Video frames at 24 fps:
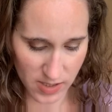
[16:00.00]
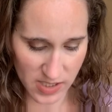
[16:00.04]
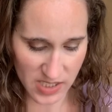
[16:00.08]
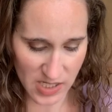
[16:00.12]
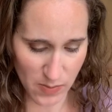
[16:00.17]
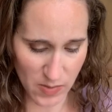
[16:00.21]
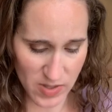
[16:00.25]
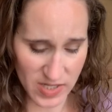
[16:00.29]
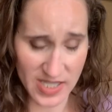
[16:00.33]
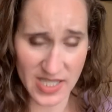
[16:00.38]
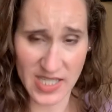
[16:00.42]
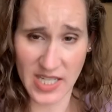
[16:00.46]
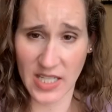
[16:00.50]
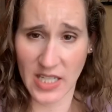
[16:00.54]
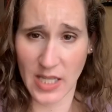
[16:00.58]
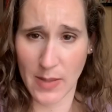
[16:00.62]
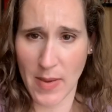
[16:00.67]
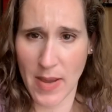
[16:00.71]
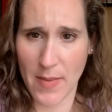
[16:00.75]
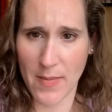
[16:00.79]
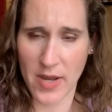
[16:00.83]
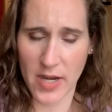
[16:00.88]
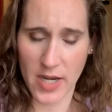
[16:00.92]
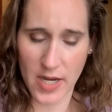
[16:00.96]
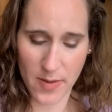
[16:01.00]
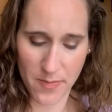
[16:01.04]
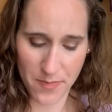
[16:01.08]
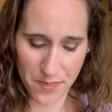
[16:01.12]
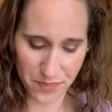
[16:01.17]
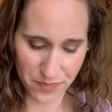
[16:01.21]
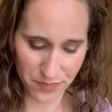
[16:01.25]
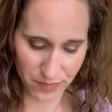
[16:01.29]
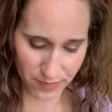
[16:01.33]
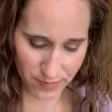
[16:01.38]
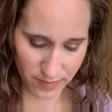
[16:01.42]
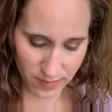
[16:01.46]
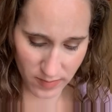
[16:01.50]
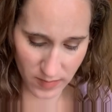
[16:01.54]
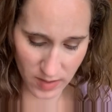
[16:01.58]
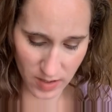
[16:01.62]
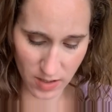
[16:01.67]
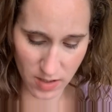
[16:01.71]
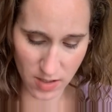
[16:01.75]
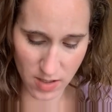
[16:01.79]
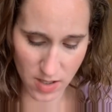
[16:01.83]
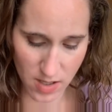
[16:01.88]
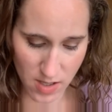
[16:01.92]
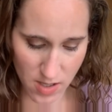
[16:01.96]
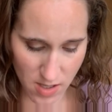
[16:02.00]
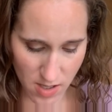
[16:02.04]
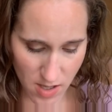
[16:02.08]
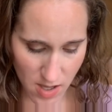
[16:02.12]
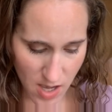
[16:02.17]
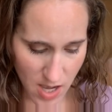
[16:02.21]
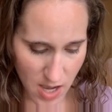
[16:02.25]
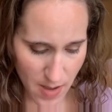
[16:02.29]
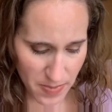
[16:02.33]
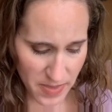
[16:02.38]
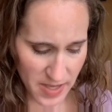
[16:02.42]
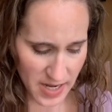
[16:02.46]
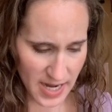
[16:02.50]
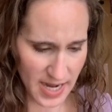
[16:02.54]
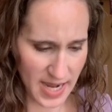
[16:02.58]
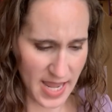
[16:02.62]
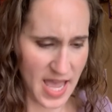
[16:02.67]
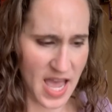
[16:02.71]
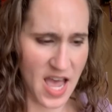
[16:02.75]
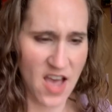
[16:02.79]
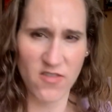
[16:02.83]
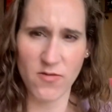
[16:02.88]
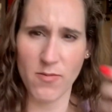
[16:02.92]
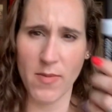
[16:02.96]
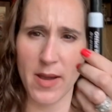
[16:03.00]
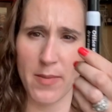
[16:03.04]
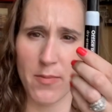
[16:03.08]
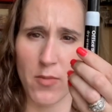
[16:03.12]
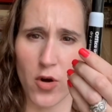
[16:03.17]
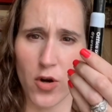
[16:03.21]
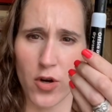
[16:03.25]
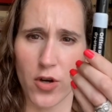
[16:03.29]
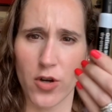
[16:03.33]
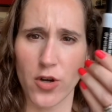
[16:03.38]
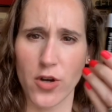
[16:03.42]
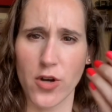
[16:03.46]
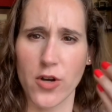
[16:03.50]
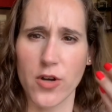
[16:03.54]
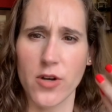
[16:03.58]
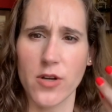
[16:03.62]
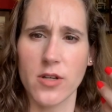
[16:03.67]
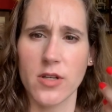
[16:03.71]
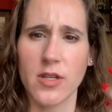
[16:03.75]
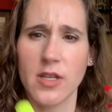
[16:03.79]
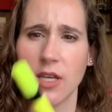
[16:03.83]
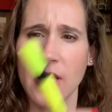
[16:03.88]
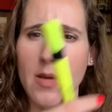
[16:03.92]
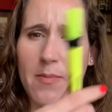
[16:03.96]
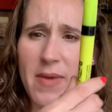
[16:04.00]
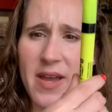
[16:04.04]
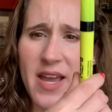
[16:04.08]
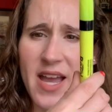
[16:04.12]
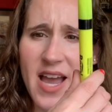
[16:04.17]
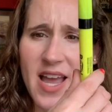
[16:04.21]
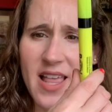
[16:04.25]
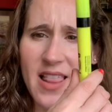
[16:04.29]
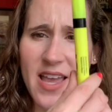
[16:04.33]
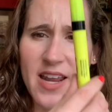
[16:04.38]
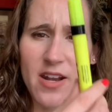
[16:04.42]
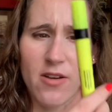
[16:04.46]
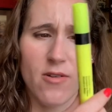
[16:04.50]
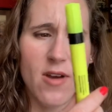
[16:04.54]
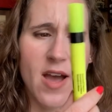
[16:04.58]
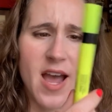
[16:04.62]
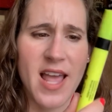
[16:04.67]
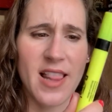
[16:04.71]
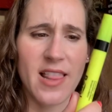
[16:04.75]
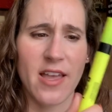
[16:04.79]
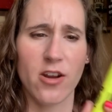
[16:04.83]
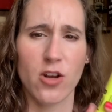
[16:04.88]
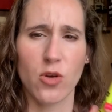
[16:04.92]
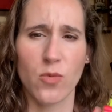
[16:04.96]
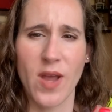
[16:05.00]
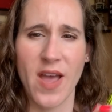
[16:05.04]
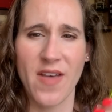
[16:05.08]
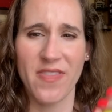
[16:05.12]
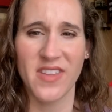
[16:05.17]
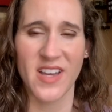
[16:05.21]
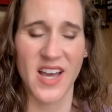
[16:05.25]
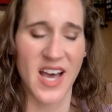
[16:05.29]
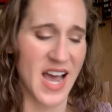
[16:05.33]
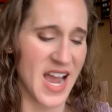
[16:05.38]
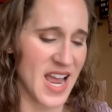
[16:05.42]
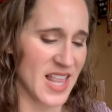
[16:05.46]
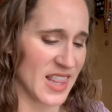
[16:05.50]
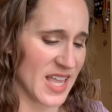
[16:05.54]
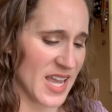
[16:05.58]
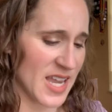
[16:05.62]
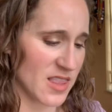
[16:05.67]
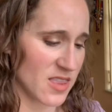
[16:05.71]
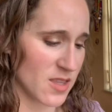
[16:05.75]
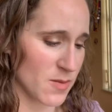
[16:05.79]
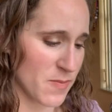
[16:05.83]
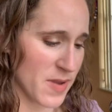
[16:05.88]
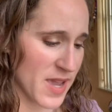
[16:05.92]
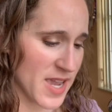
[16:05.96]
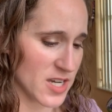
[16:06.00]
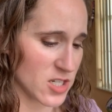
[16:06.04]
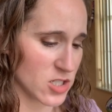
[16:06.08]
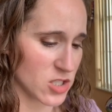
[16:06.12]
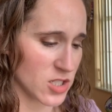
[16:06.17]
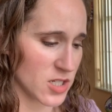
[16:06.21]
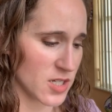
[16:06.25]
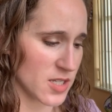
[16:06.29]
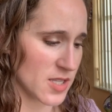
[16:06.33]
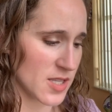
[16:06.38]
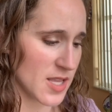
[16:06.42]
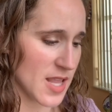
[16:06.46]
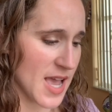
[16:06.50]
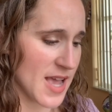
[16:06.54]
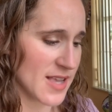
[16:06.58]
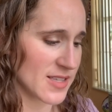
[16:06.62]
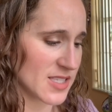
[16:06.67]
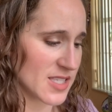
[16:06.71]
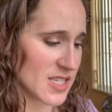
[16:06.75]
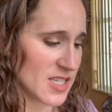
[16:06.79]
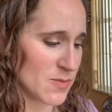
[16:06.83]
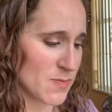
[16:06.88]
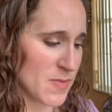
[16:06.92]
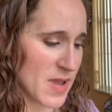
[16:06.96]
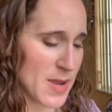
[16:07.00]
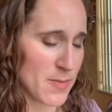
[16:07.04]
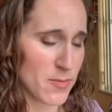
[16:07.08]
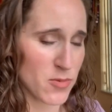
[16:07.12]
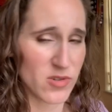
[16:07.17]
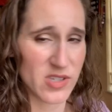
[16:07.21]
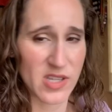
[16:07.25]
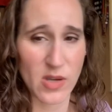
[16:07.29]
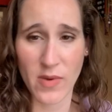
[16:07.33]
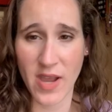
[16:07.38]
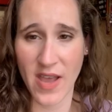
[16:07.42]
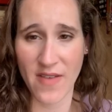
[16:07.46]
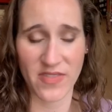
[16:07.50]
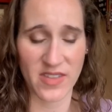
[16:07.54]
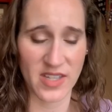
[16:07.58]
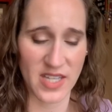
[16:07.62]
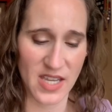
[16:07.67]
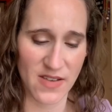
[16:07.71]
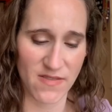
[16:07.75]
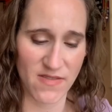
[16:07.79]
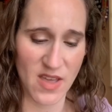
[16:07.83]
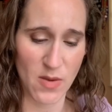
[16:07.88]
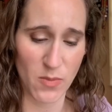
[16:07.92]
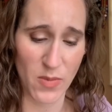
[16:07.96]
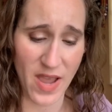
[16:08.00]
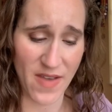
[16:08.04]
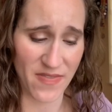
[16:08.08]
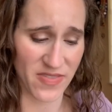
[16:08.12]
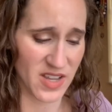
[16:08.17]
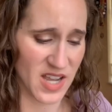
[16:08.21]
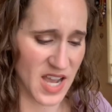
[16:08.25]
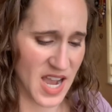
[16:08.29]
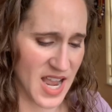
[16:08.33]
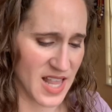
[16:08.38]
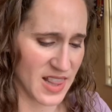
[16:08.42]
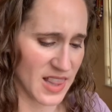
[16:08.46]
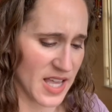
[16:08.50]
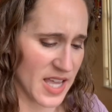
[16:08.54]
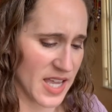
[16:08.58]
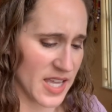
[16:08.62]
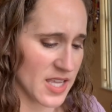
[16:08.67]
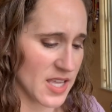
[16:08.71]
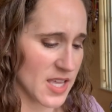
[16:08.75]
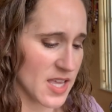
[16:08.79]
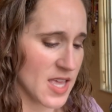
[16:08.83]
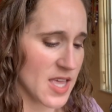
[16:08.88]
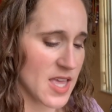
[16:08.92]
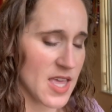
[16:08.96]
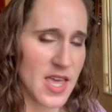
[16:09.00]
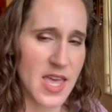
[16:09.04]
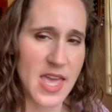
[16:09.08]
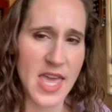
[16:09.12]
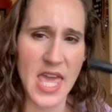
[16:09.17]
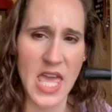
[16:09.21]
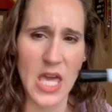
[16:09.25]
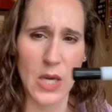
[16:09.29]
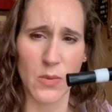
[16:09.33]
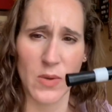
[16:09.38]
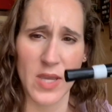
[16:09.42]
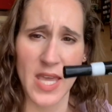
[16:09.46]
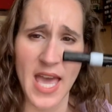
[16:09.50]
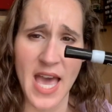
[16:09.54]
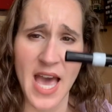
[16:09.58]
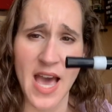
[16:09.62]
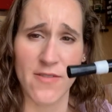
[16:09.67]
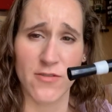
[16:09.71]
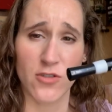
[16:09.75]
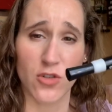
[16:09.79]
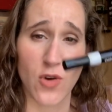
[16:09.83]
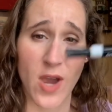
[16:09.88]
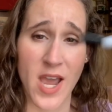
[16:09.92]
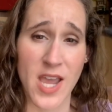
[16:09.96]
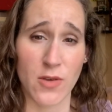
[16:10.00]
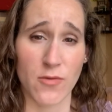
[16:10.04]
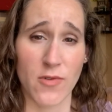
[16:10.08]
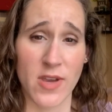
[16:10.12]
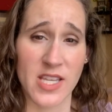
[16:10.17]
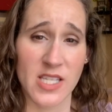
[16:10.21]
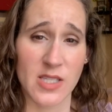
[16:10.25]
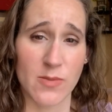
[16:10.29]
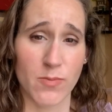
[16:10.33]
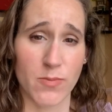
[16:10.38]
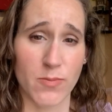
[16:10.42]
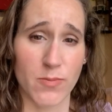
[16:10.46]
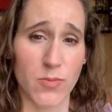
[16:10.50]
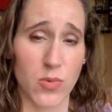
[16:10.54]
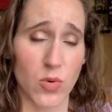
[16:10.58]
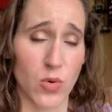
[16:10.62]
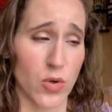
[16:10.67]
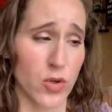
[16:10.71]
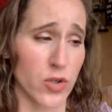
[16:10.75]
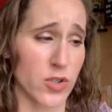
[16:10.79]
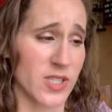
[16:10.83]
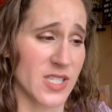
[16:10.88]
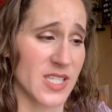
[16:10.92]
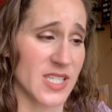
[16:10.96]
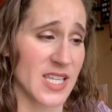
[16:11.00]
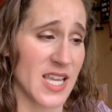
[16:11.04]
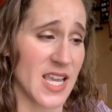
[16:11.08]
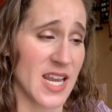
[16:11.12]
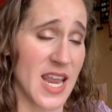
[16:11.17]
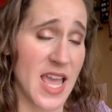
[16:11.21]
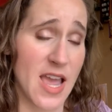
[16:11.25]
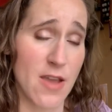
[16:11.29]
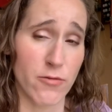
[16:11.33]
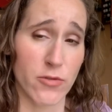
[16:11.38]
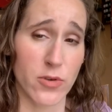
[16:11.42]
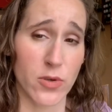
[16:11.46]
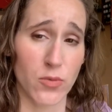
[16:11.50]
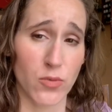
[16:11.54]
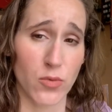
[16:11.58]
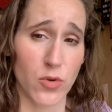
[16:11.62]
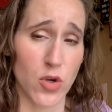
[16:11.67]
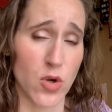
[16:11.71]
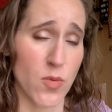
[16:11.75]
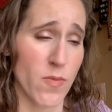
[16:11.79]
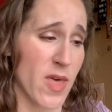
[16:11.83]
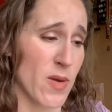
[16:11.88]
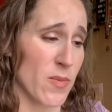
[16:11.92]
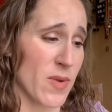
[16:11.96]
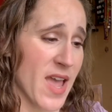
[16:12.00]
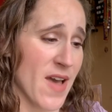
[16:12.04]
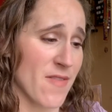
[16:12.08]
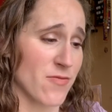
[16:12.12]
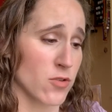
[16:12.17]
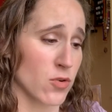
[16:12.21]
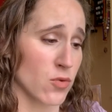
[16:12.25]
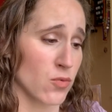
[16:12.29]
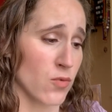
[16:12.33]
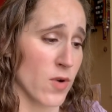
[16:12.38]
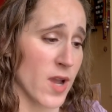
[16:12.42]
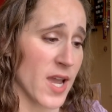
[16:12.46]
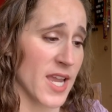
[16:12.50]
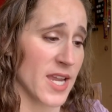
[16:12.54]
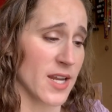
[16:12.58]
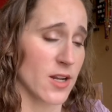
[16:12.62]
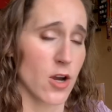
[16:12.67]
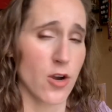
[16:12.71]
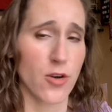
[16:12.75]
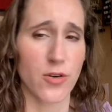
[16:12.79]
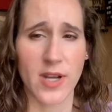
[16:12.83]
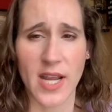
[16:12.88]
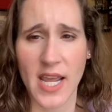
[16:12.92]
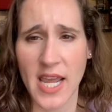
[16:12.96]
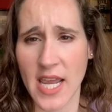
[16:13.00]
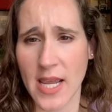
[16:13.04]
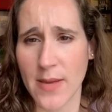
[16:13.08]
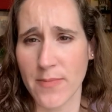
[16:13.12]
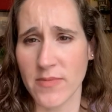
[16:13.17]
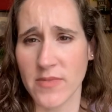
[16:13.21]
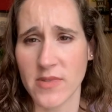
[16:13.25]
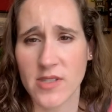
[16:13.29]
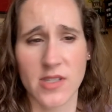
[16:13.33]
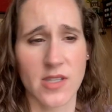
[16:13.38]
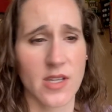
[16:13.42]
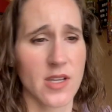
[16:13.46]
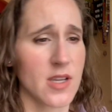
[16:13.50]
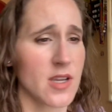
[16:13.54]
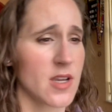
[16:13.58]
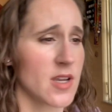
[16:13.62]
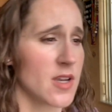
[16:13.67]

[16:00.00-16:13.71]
someone stealing my money. Um, then I have my marker, my highlighter. Highlighter, we have to highlight the patient has these papers that we have to give them. We have to highlight and we have dry erase boards in every room that we have to write our names,